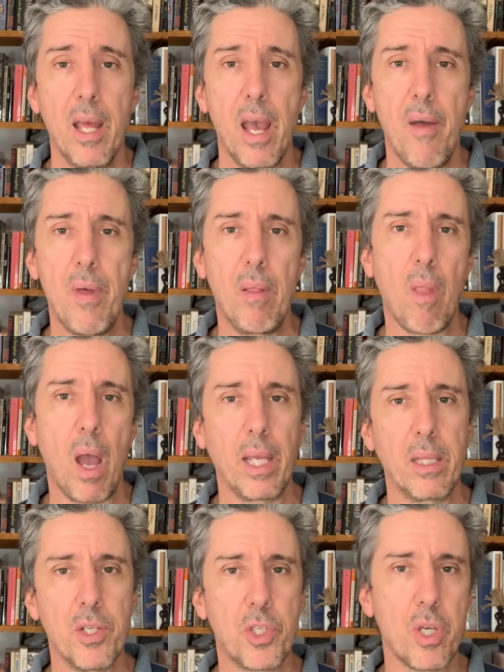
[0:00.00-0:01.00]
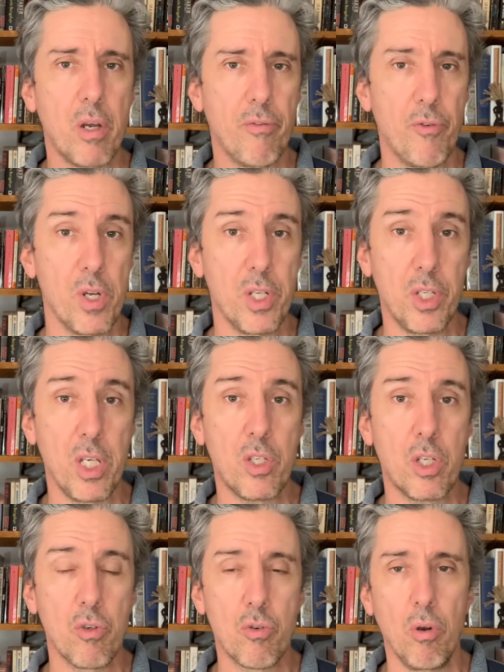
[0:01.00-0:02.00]
And then like the Center for Disease
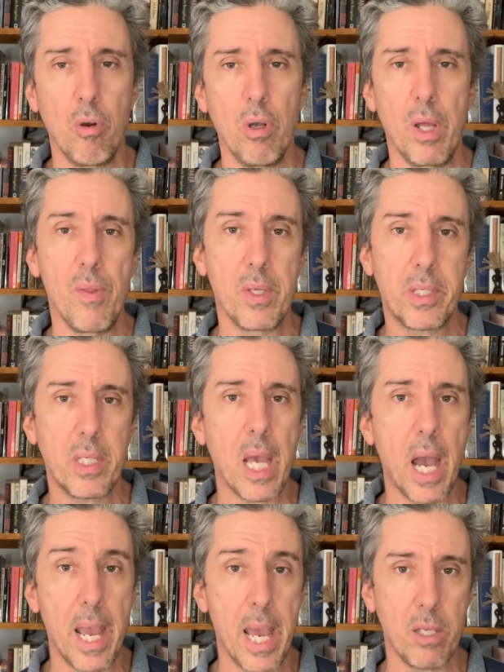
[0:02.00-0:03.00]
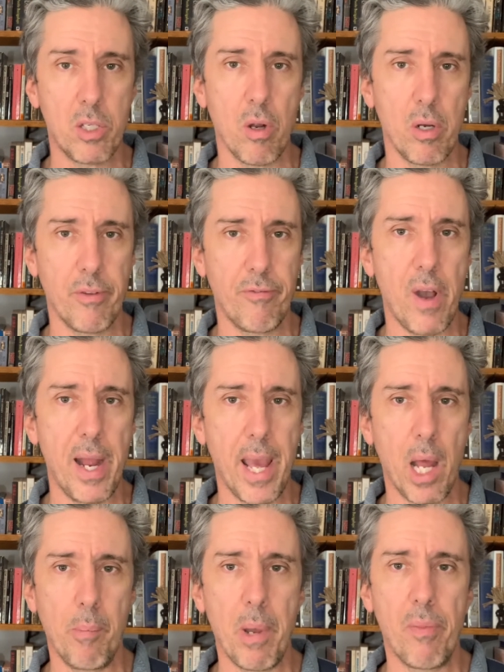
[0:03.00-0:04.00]
Control and the CIA start to find
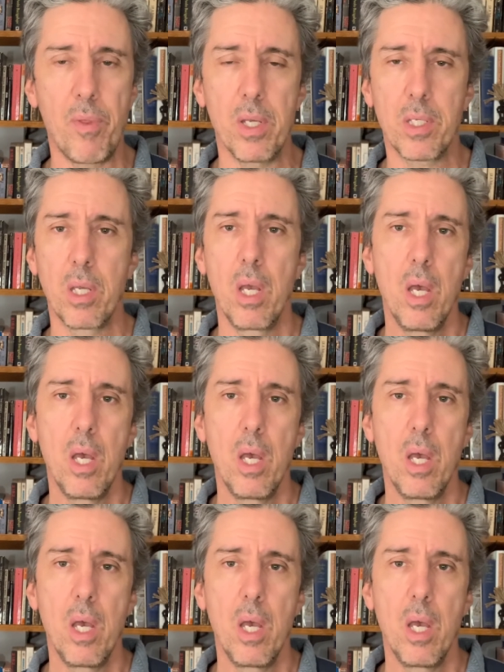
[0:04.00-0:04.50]
out about this.